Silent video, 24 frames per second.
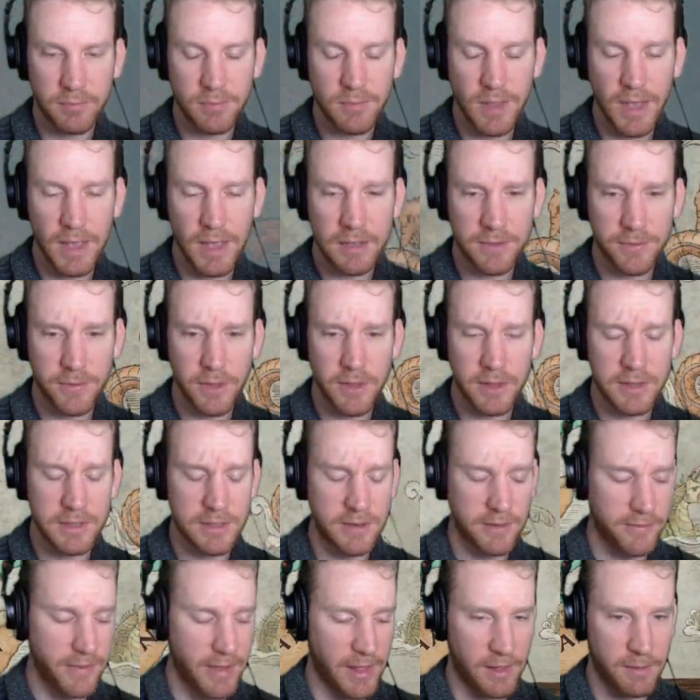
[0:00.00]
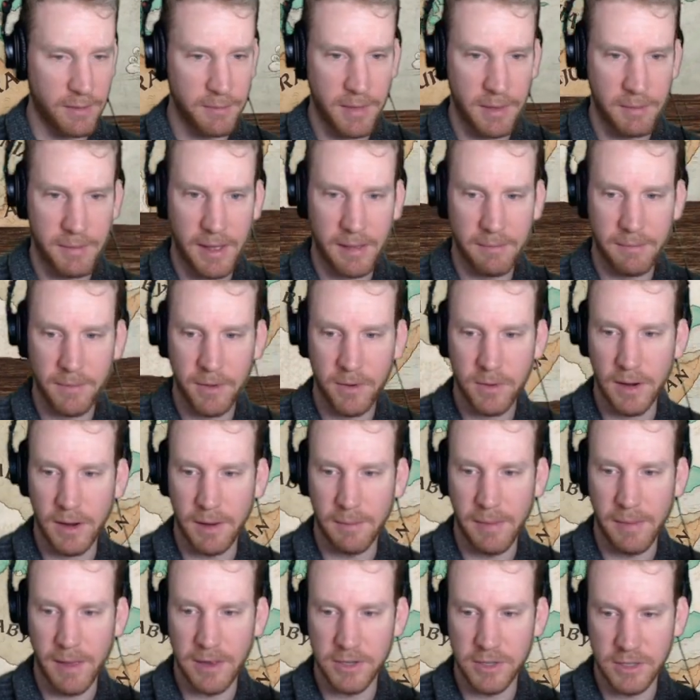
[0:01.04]
As for the development map mode, I
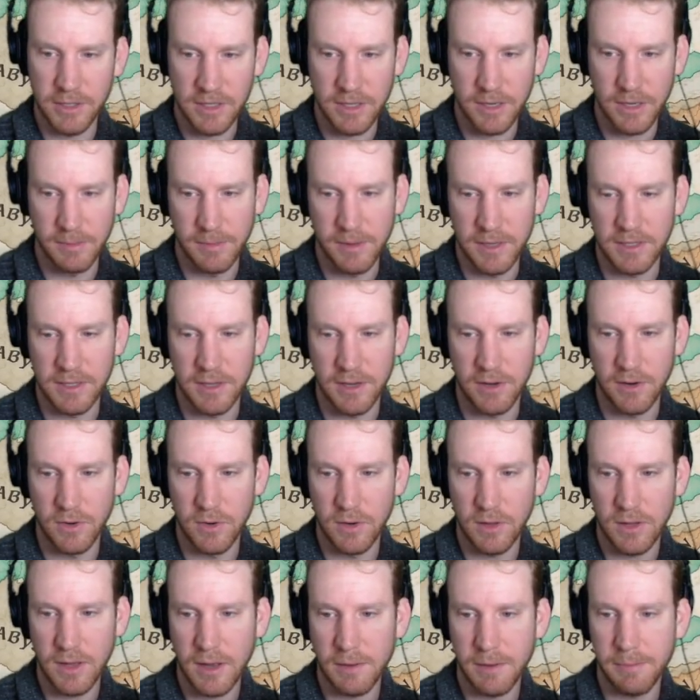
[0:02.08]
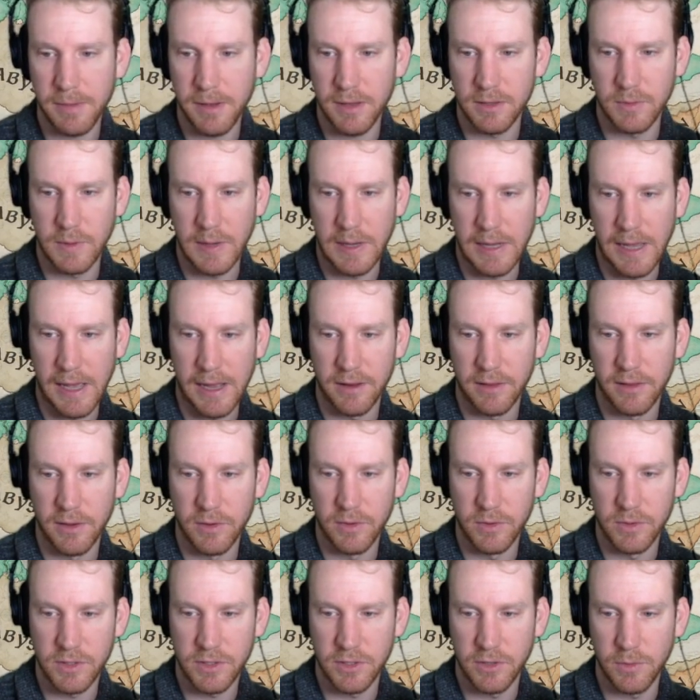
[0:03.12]
imagine it's going to be skewed a lot because we added
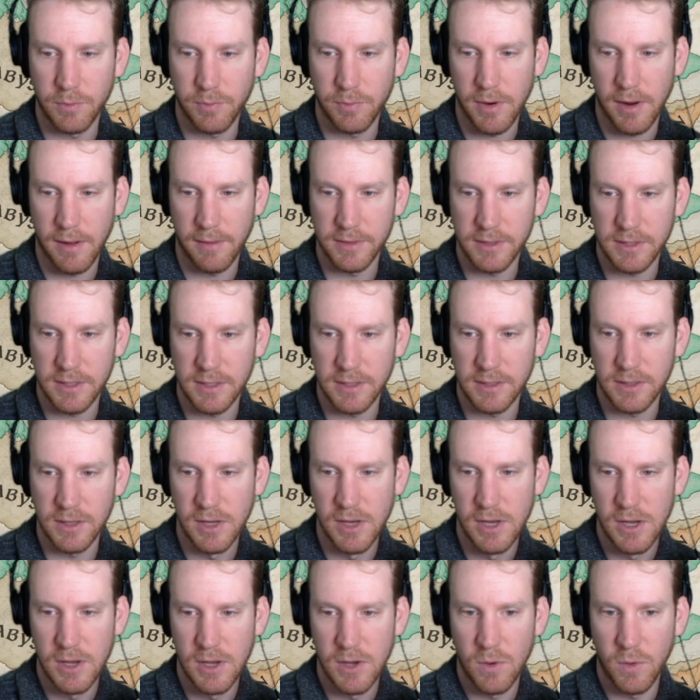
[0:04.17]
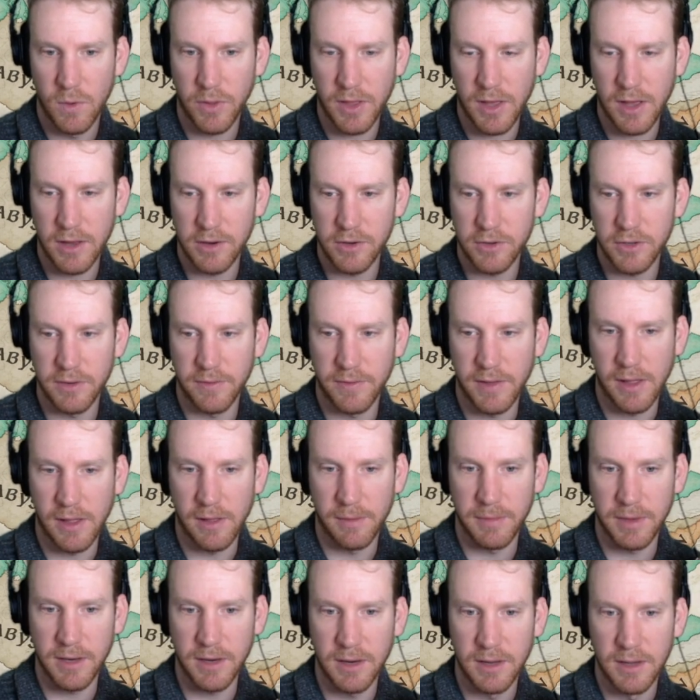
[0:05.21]
those 2 provinces with 100
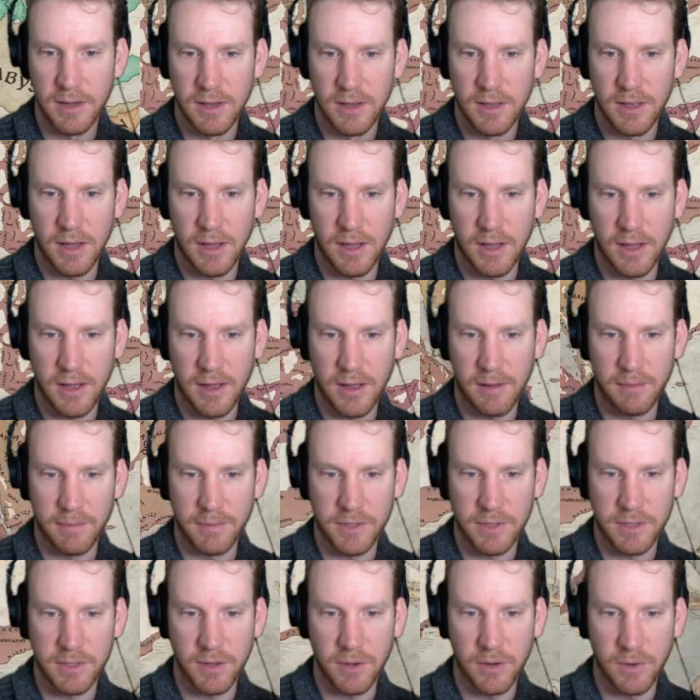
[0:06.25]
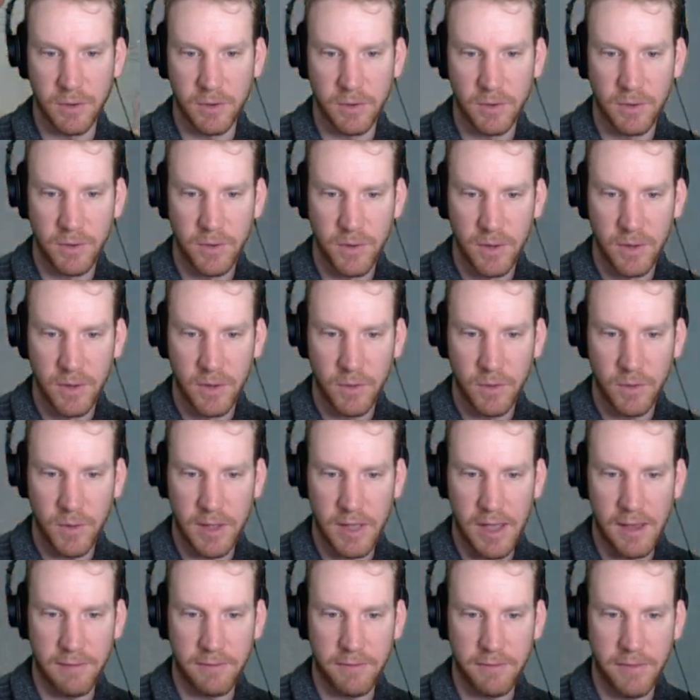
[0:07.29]
development. So we
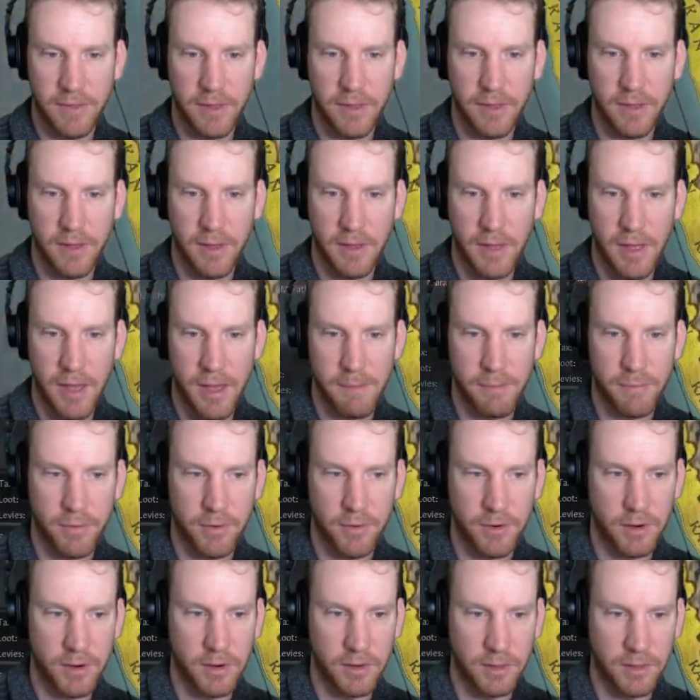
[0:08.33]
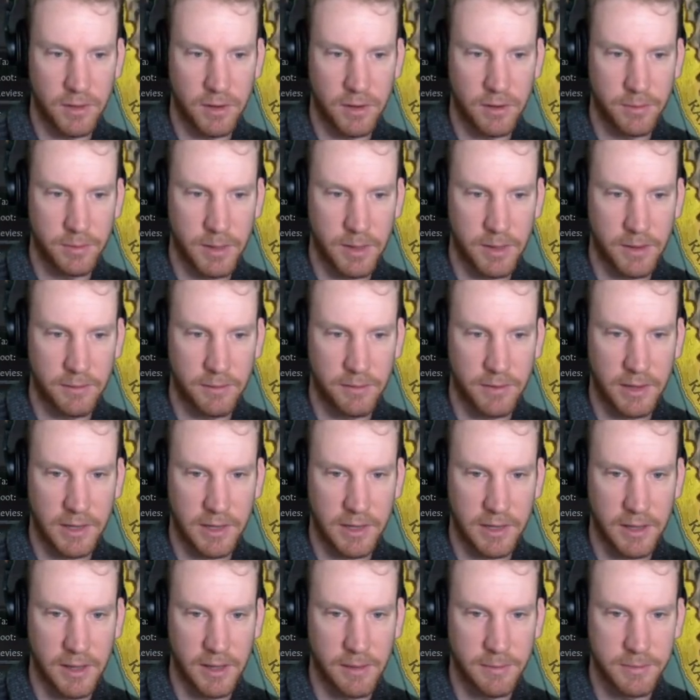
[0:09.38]
gave the emperor a little bit of a
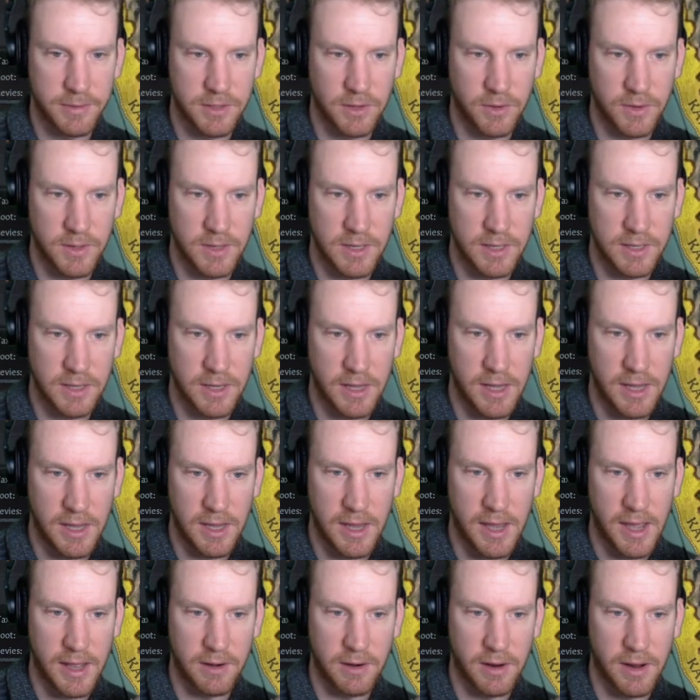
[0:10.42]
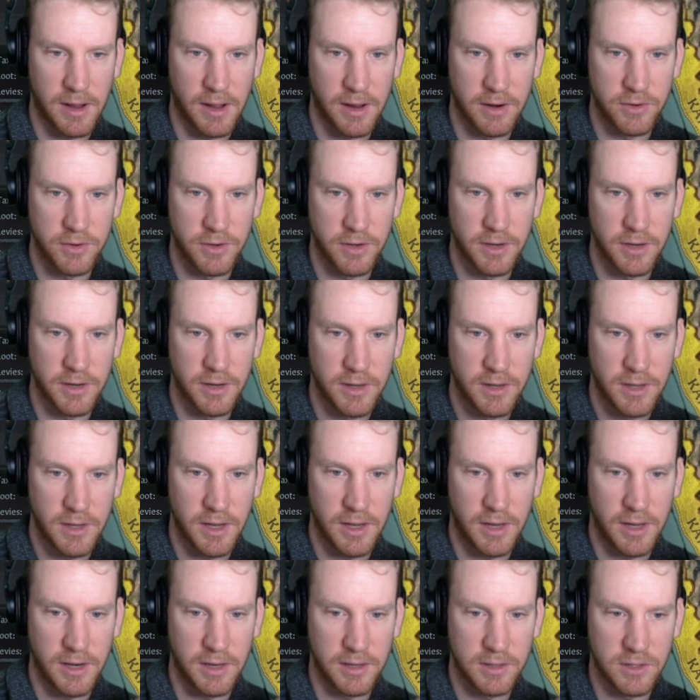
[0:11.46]
leg up, so he had 100
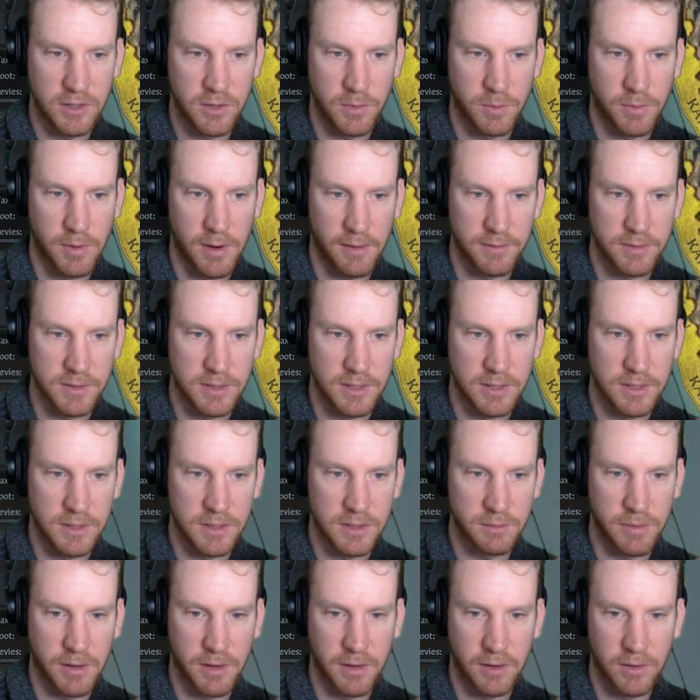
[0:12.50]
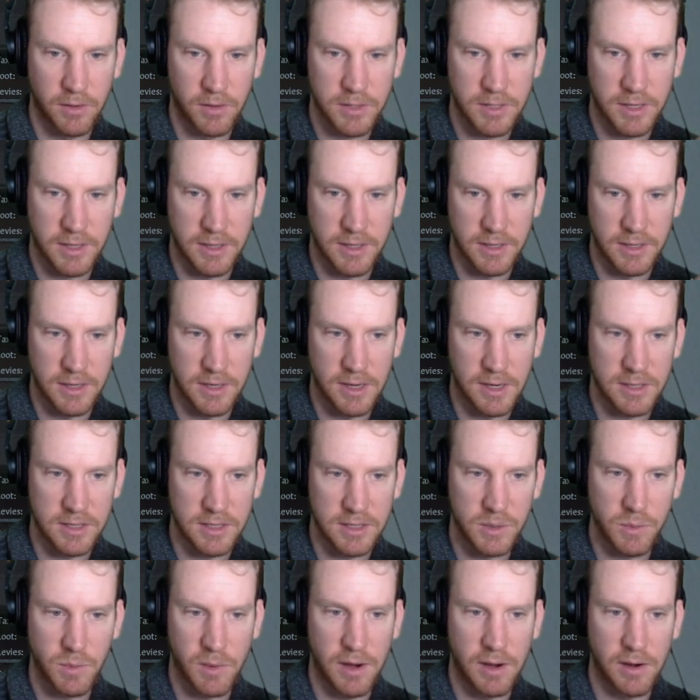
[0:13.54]
in his 2 provinces, but it looks like it has
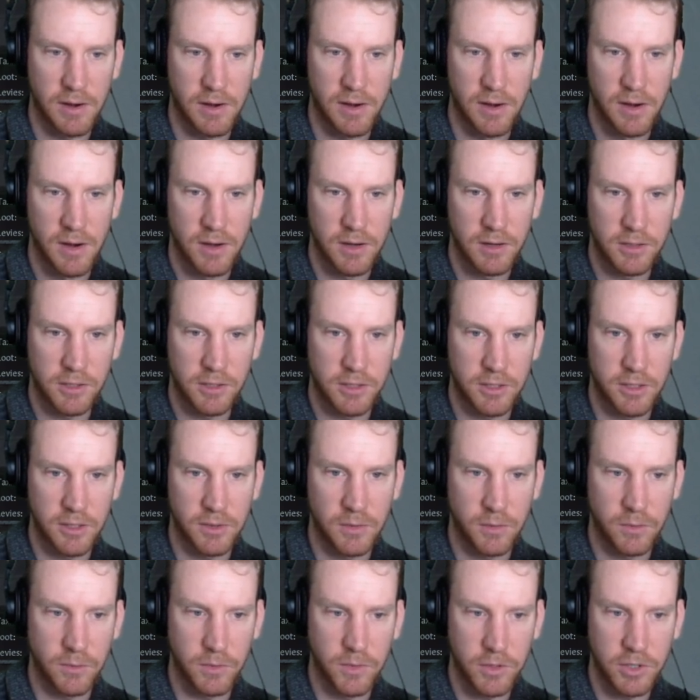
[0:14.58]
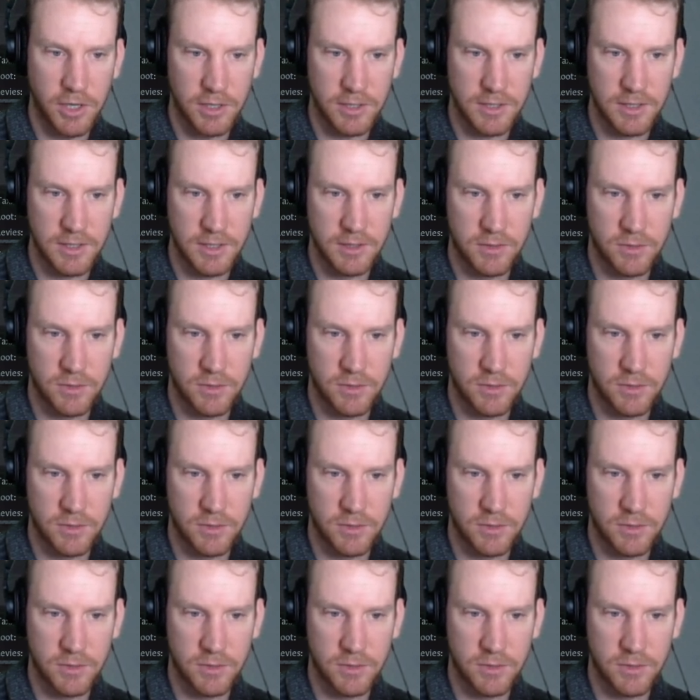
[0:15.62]
spread to just this